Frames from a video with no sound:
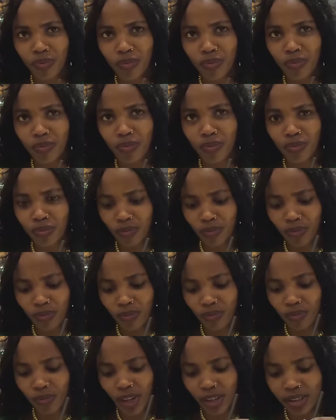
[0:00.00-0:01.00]
no good?
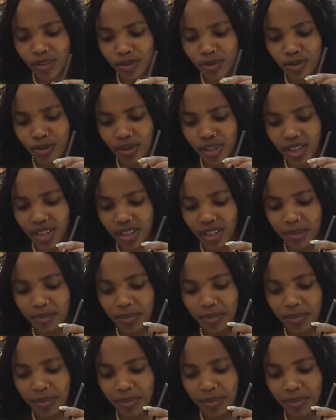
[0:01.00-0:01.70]
It's good.